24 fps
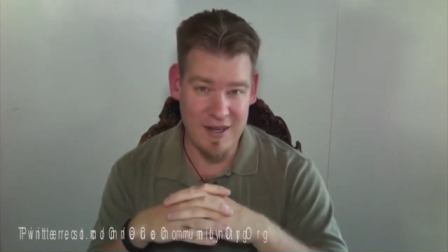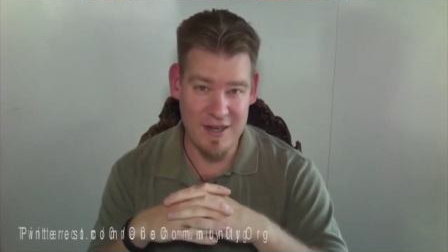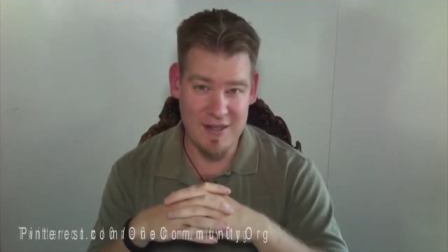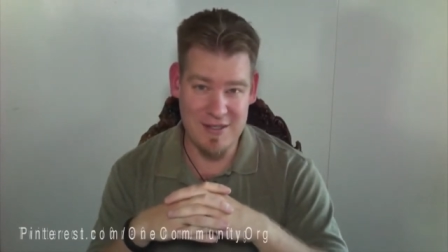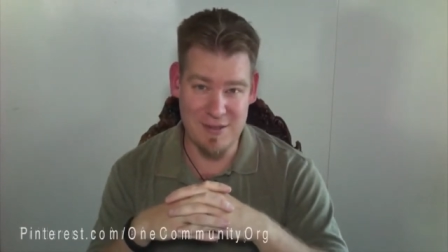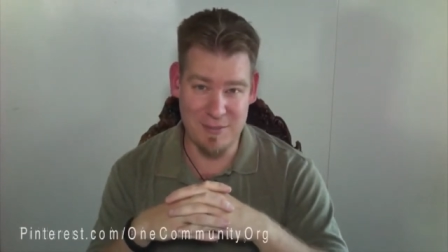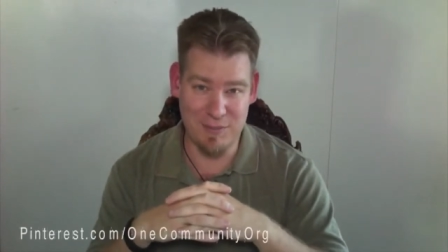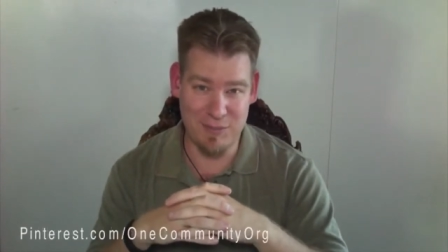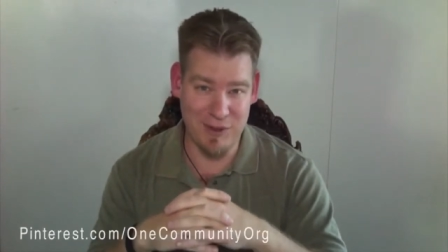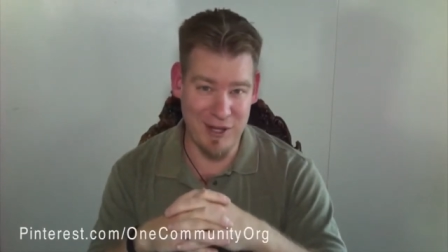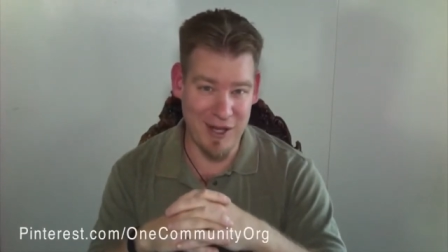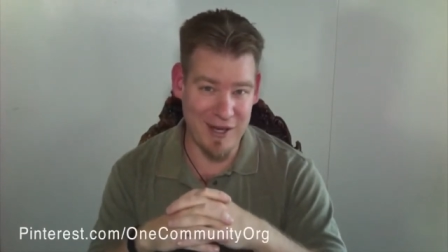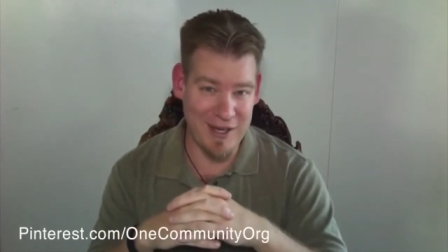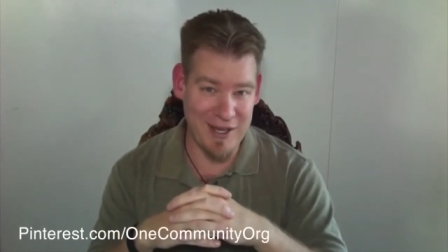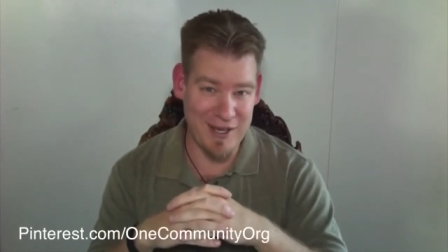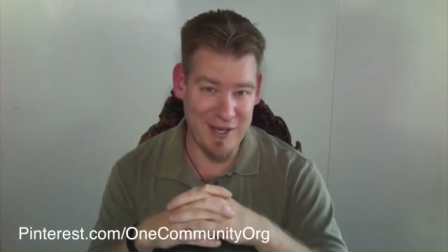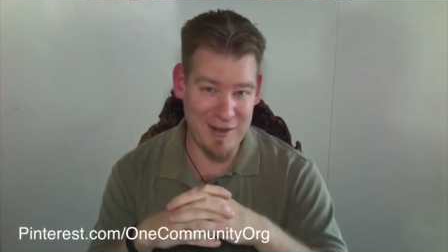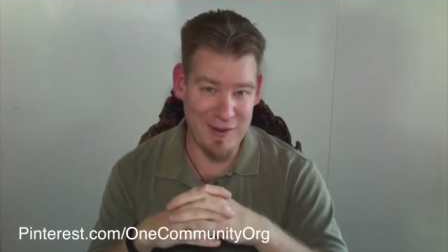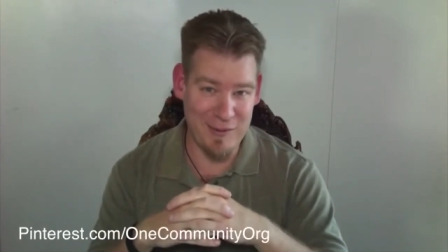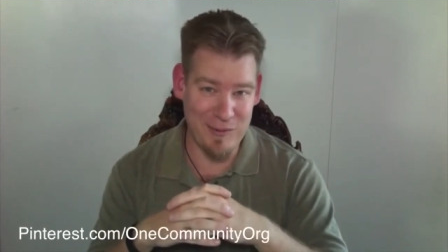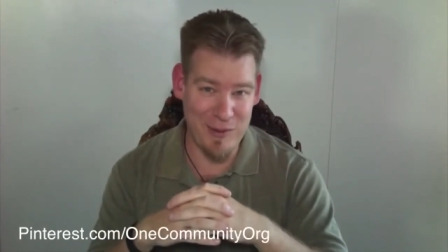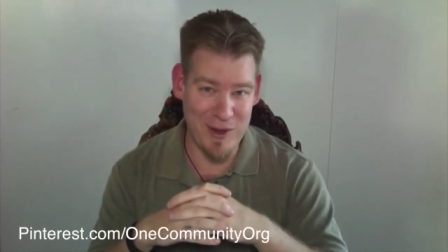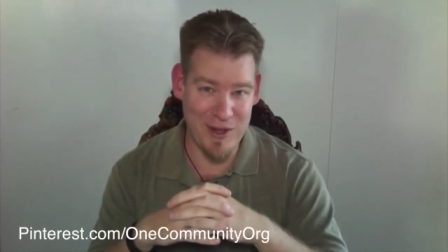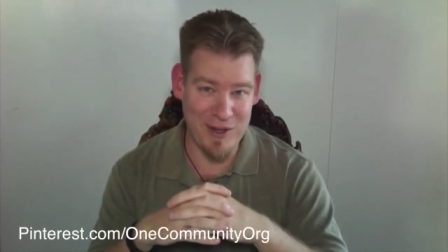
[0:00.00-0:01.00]
to plug in
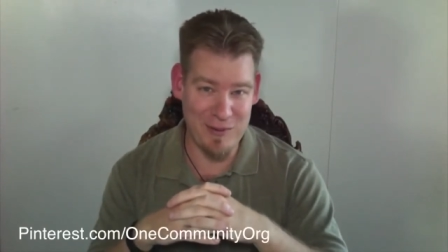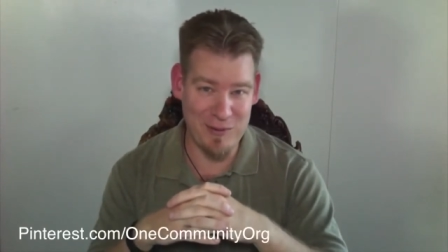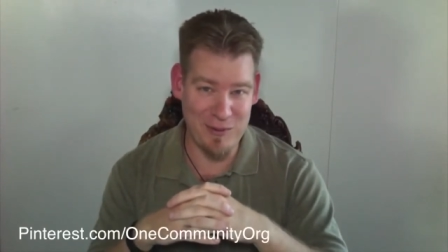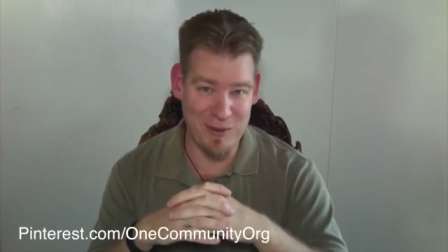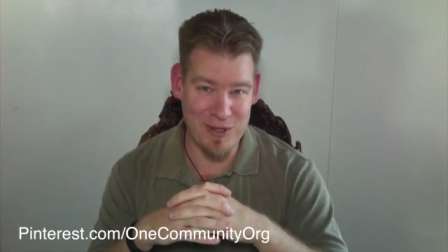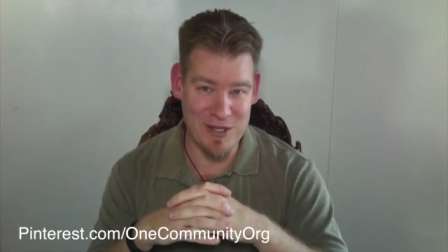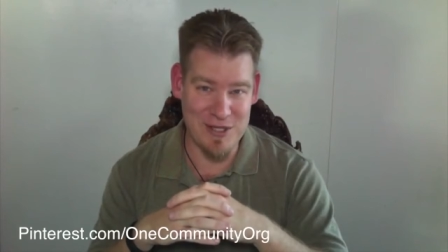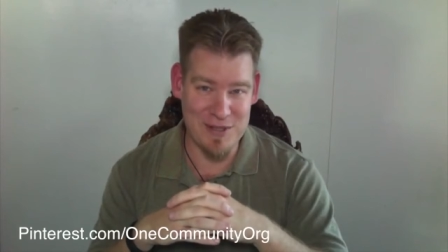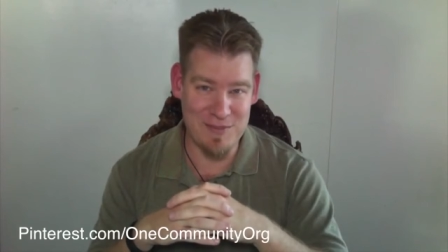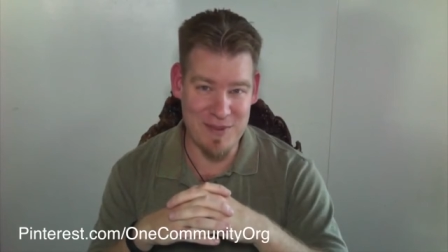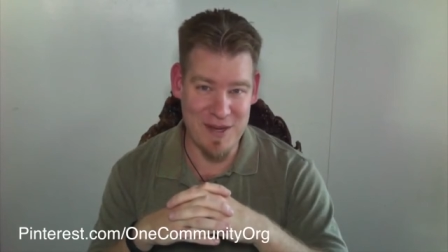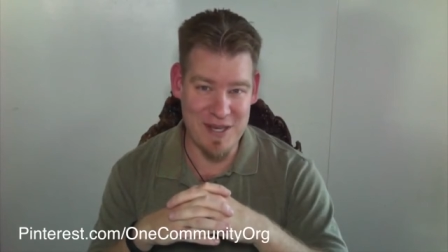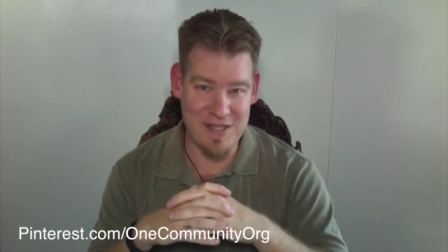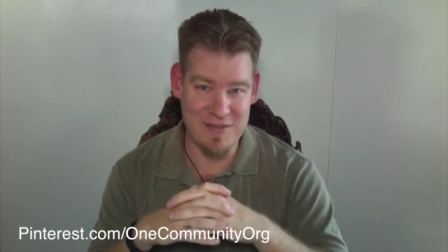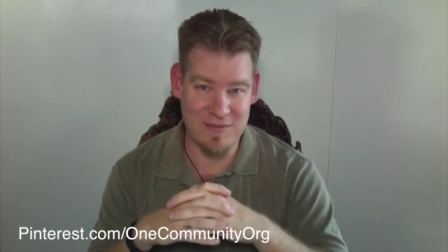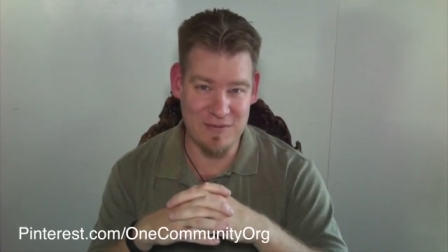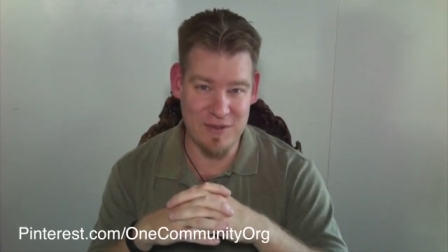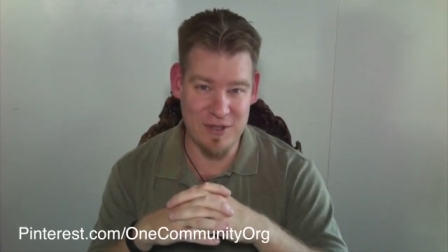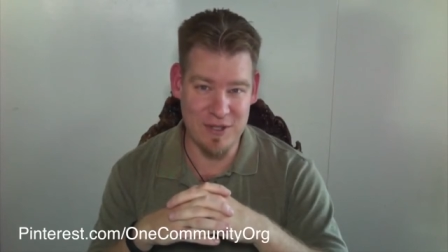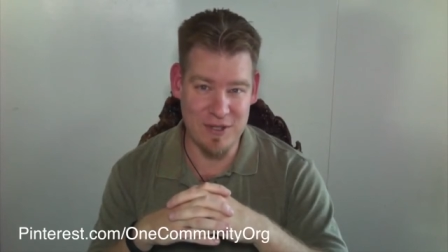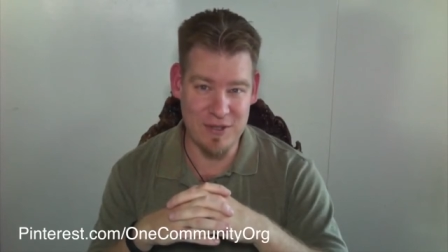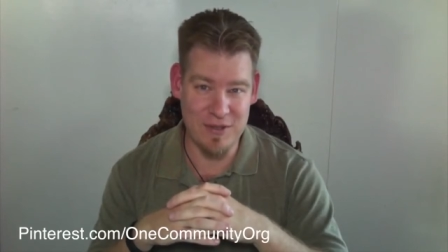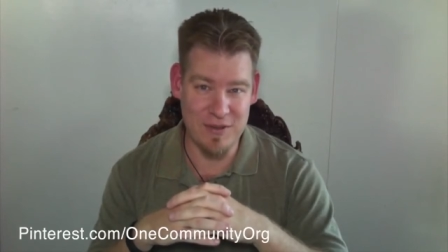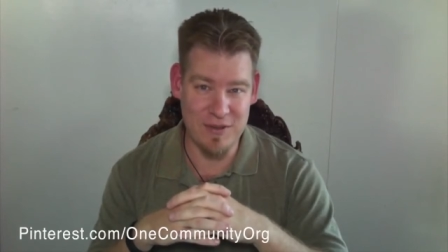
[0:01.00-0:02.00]
the way that works best
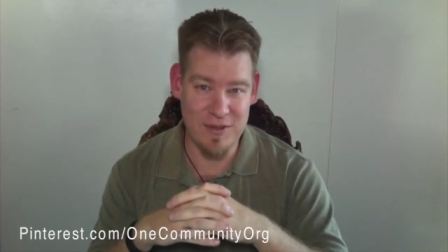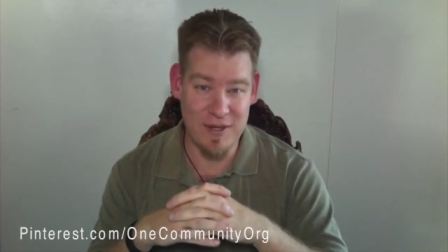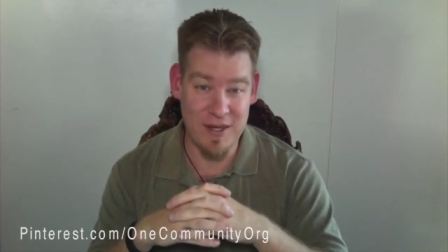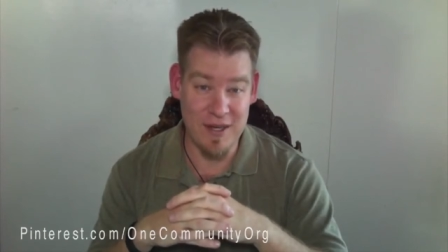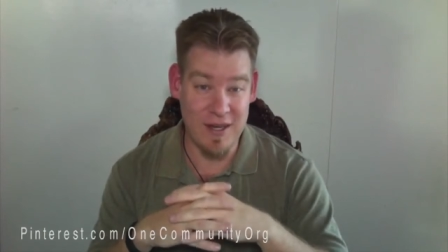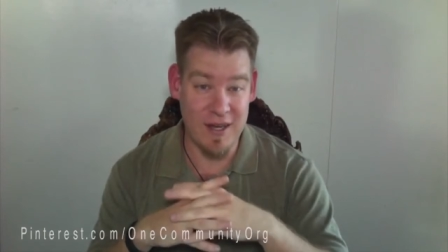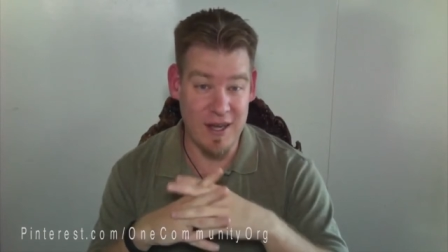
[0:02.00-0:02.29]
for you.